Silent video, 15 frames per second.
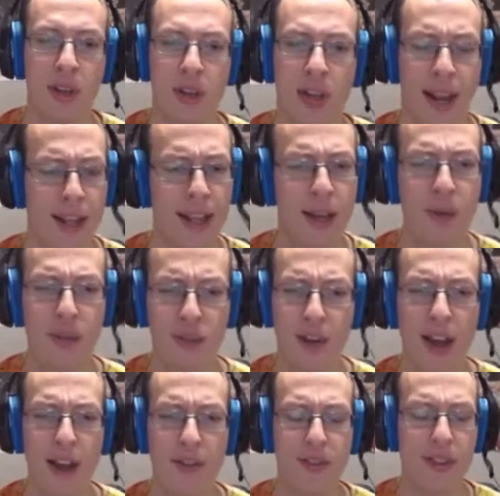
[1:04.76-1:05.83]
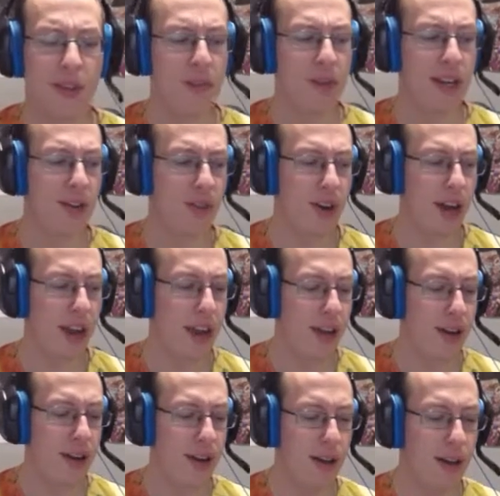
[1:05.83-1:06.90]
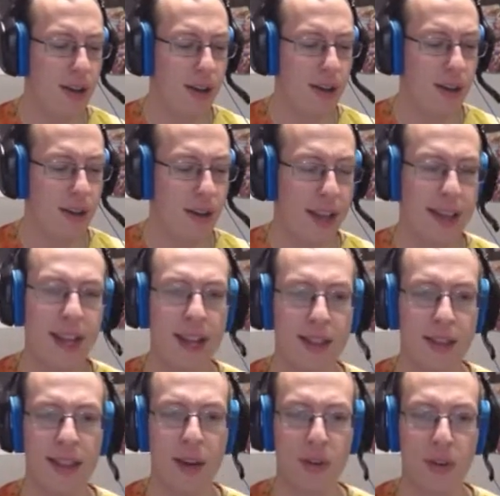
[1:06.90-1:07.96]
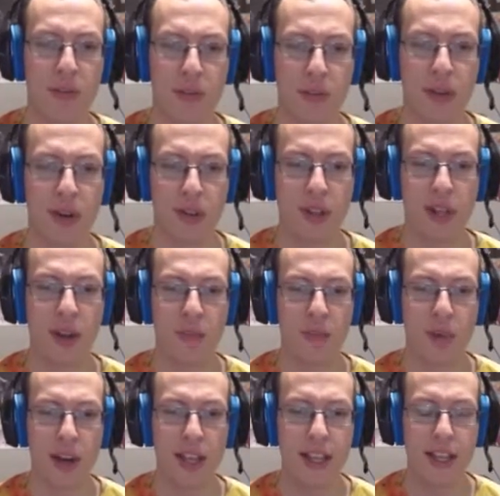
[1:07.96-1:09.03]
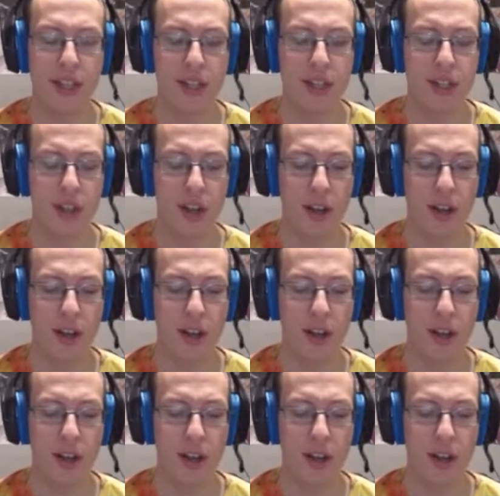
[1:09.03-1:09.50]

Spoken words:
And that was fine for them. They never had, again, there was a lot of breakage.